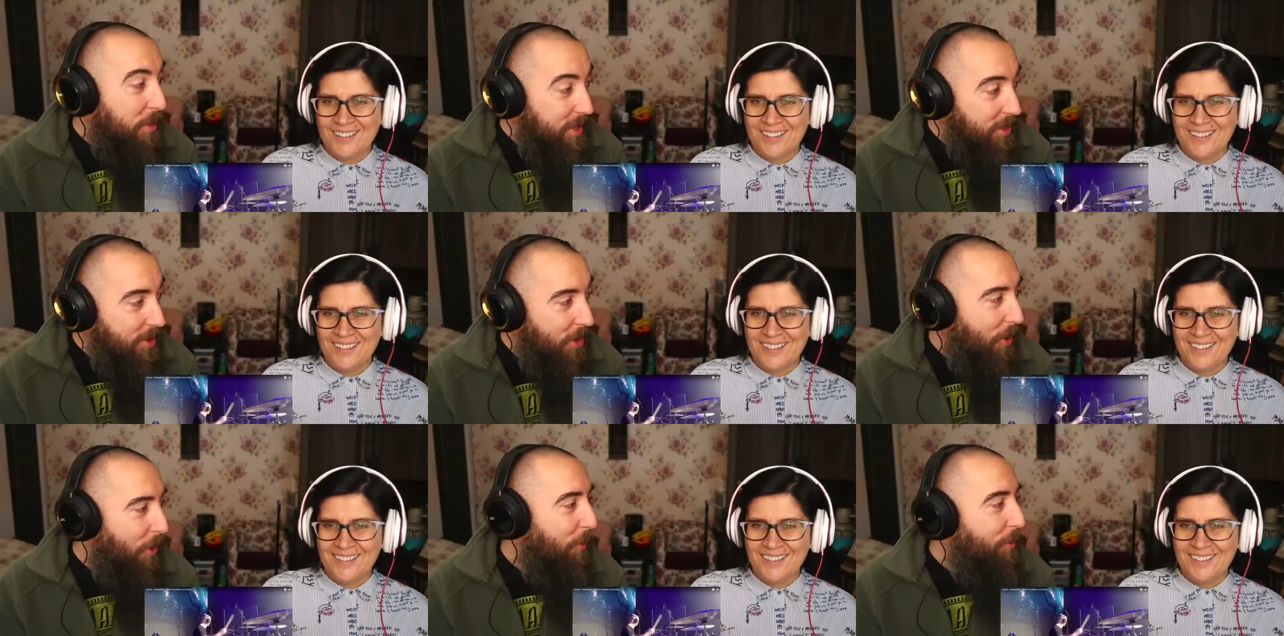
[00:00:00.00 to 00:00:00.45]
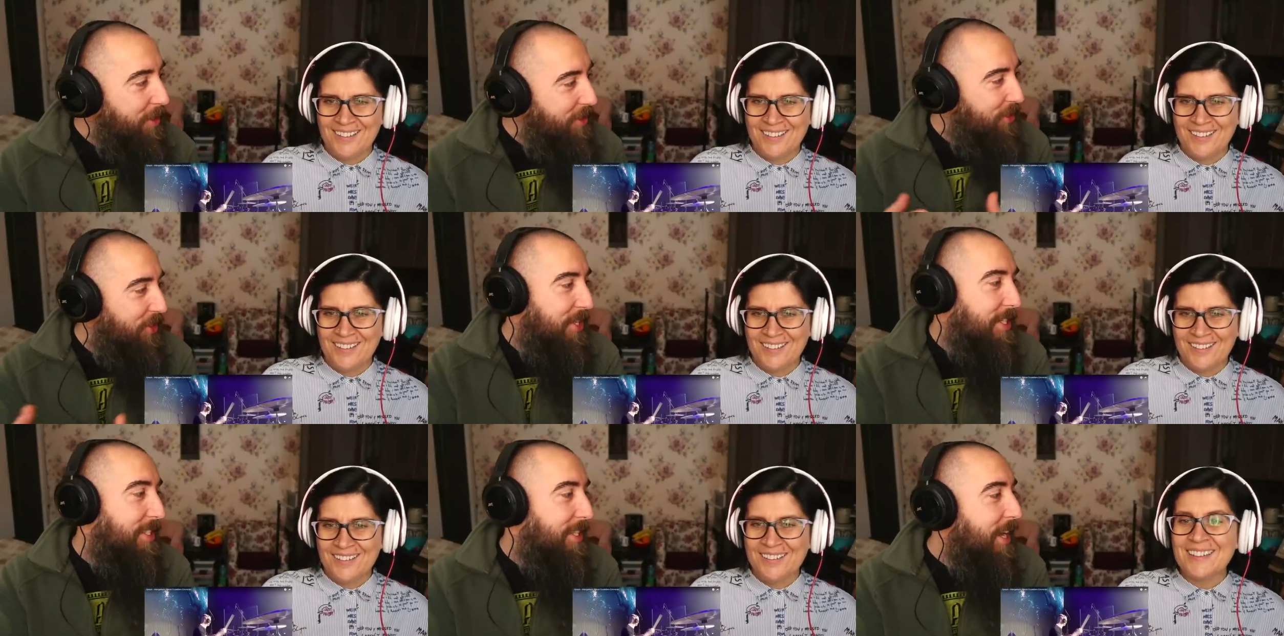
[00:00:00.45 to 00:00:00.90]
Speaker 1: But no,
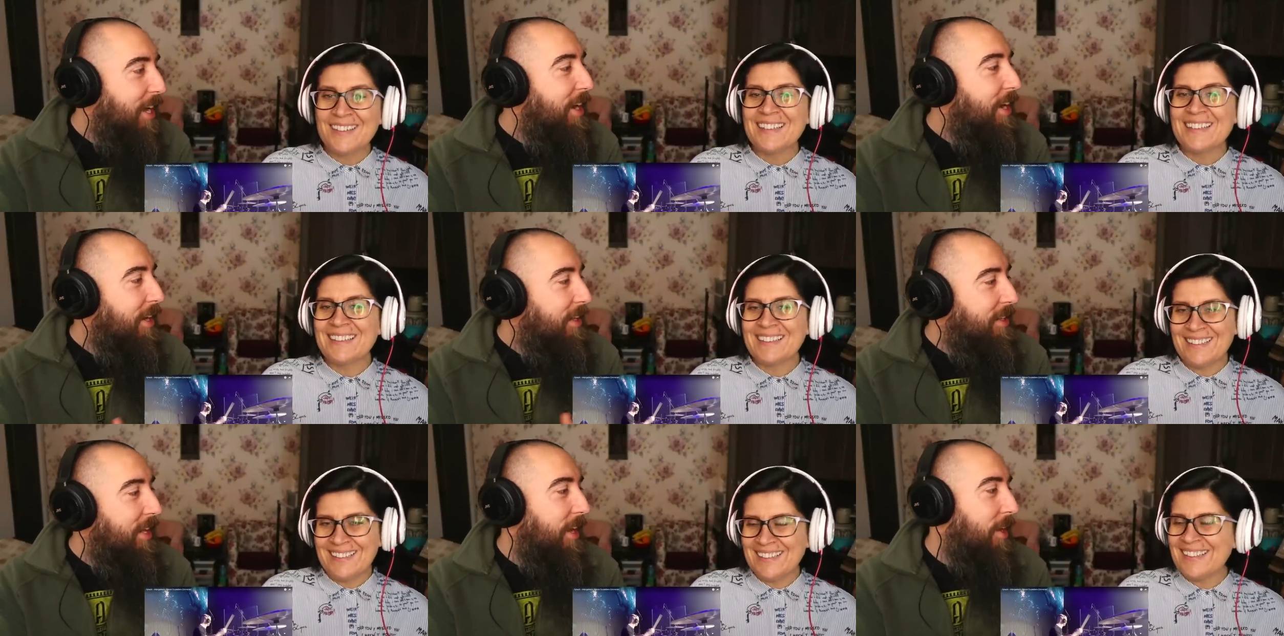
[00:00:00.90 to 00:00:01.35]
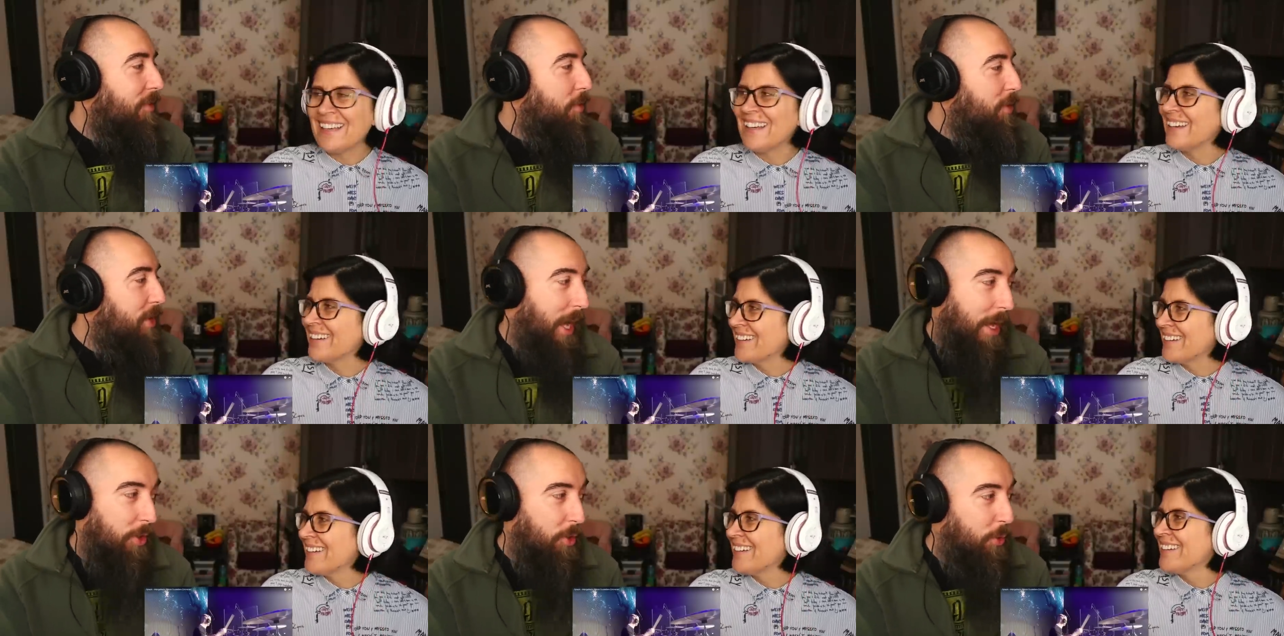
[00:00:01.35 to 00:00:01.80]
it's just
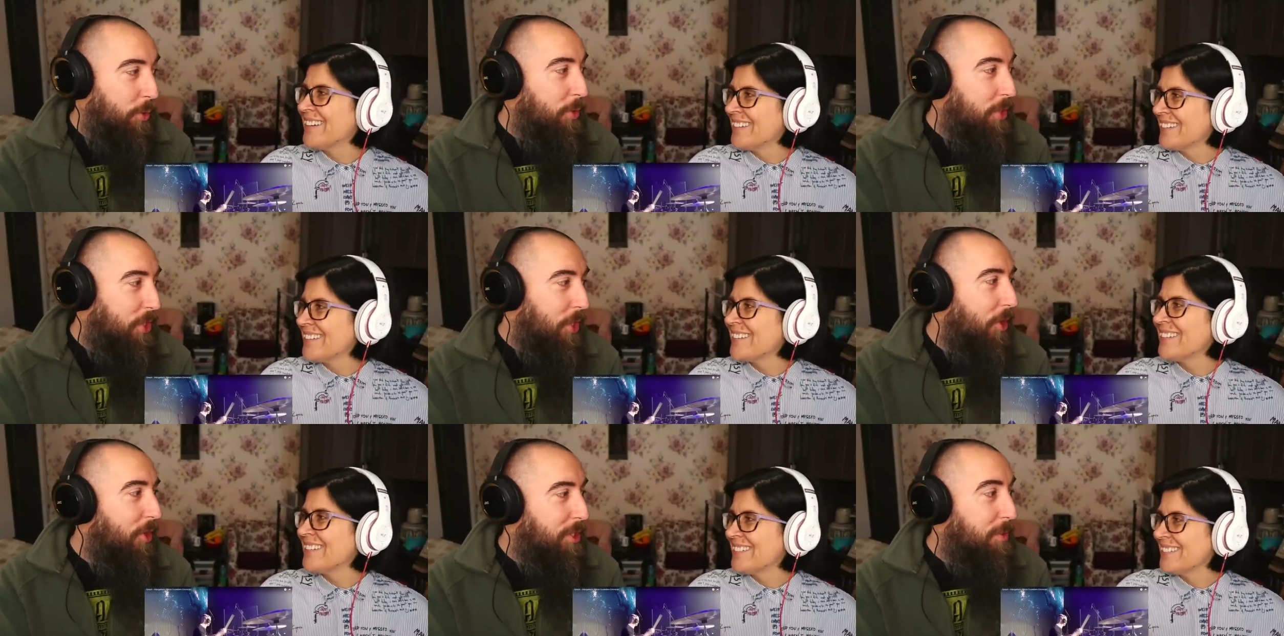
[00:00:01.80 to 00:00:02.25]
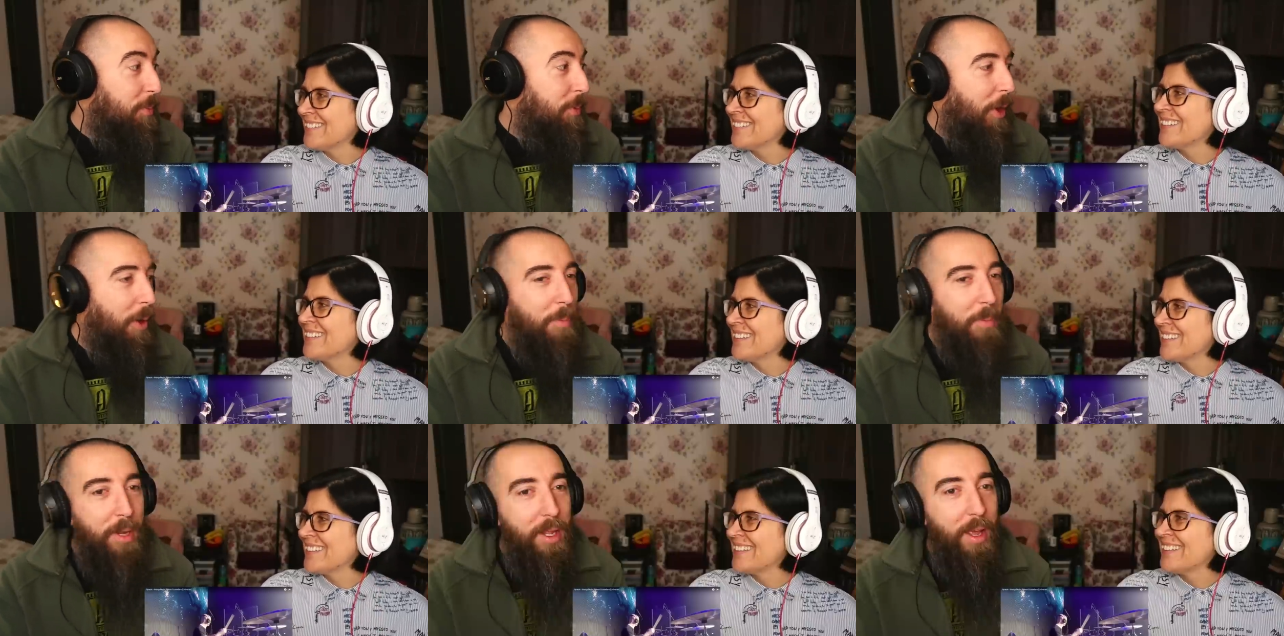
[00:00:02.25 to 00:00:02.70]
they've done two songs
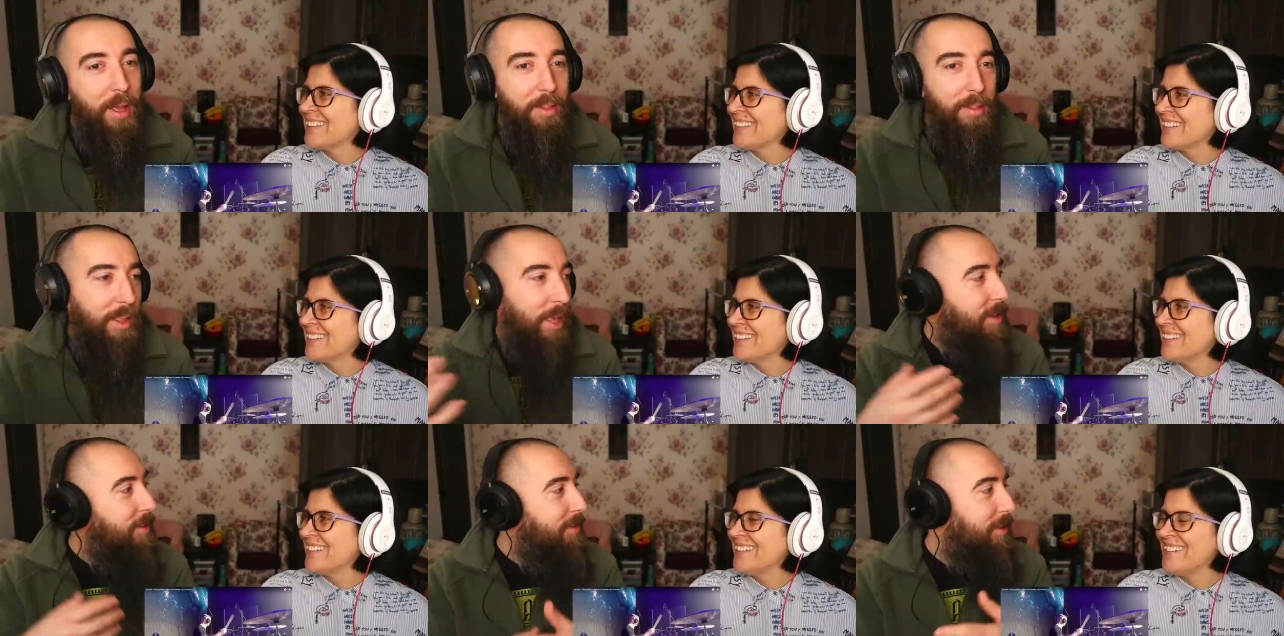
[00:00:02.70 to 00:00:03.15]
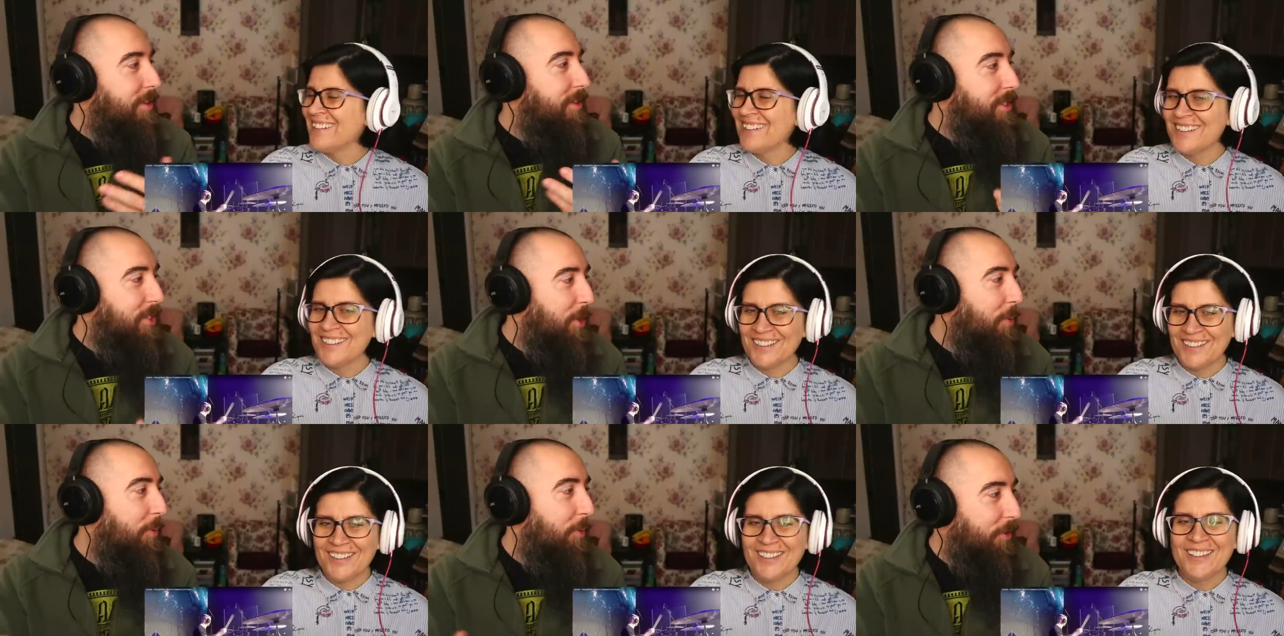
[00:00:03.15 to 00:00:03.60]
probably, and
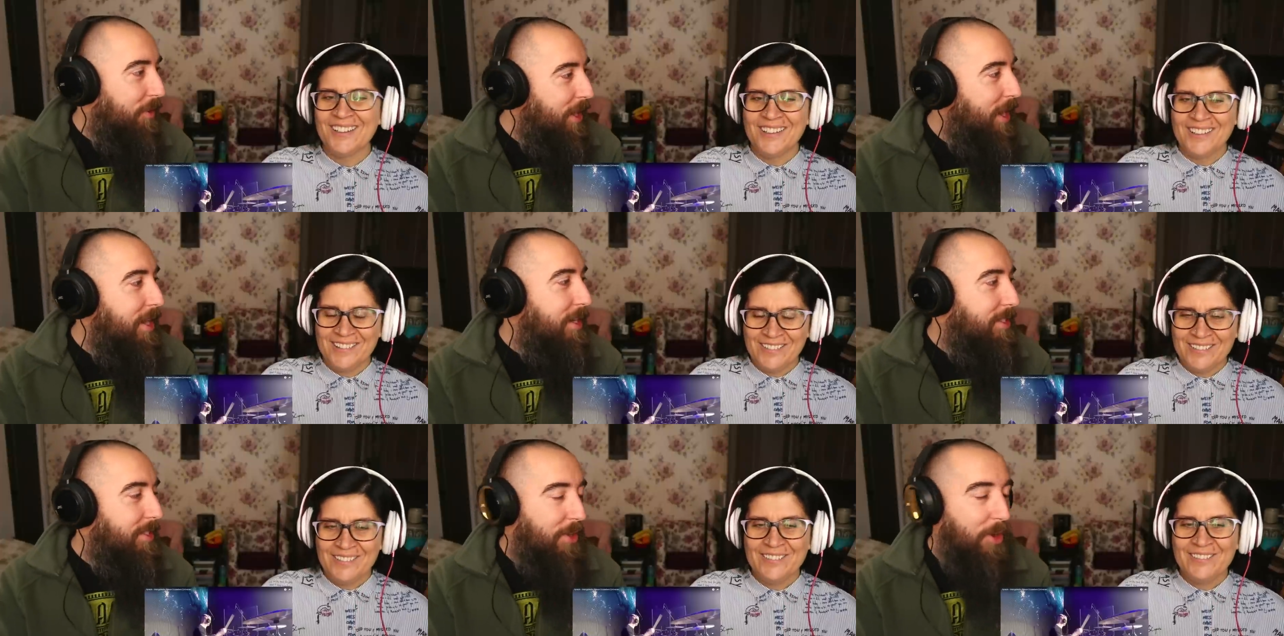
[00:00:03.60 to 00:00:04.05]
then someone